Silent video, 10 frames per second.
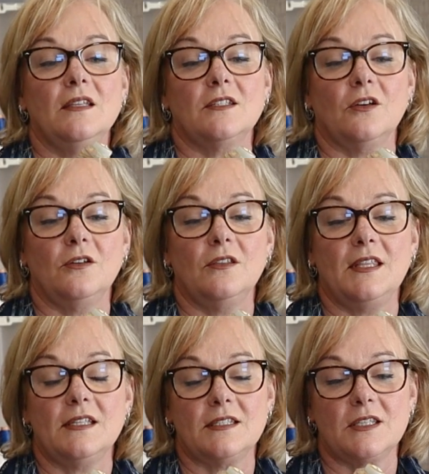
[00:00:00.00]
So
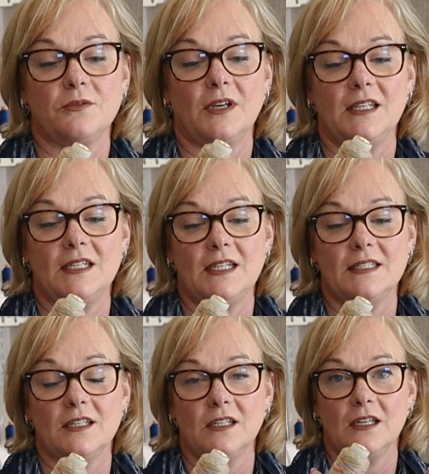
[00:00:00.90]
this thread
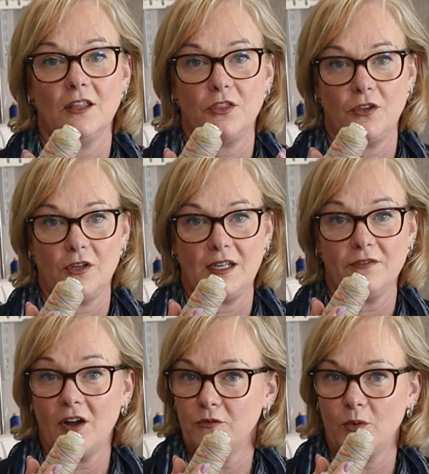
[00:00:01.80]
is a
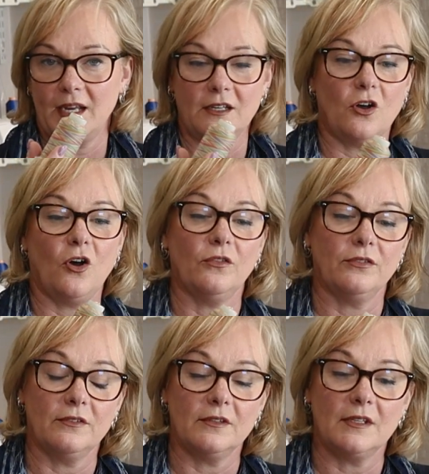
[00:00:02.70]
35 weight
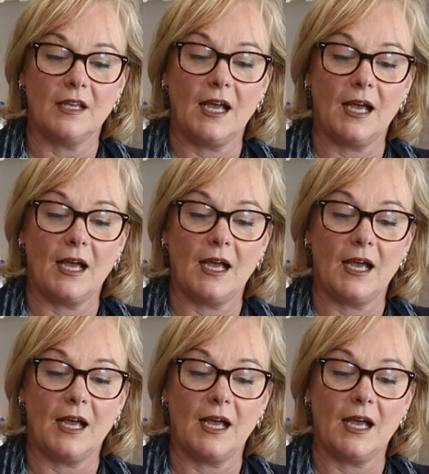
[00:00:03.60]
cotton